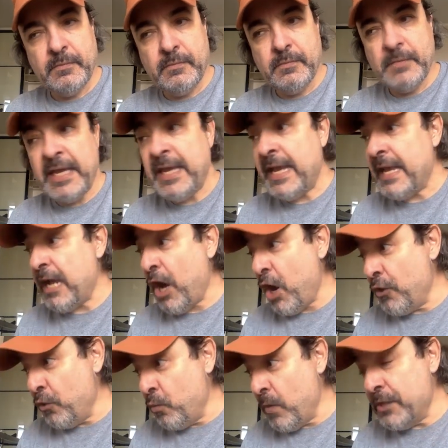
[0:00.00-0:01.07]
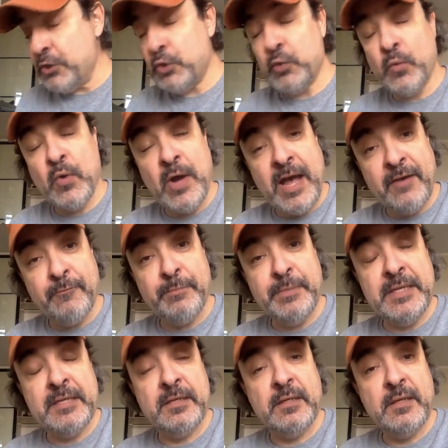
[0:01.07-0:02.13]
They are the ones who have
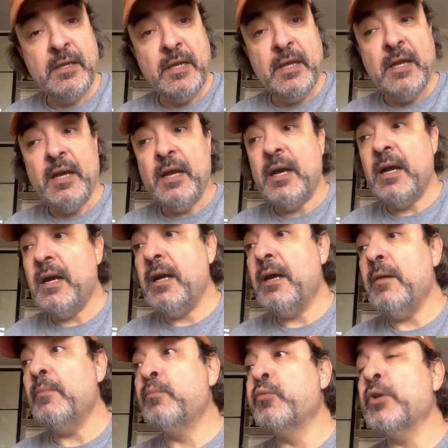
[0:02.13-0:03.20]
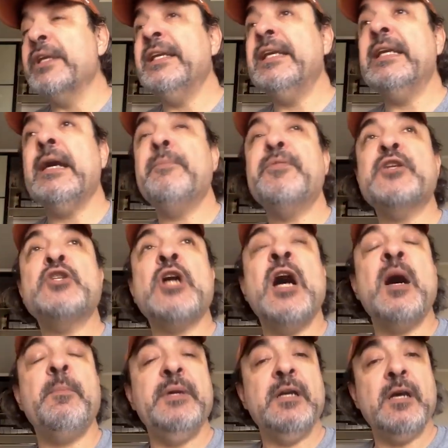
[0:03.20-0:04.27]
been bringing up the
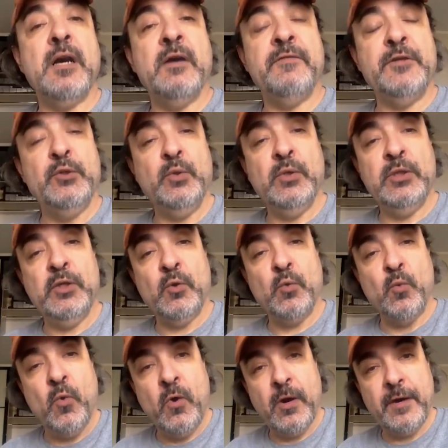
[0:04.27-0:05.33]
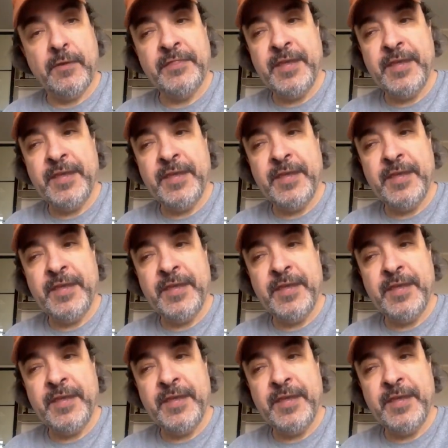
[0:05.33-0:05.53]
topic of a nuclear war.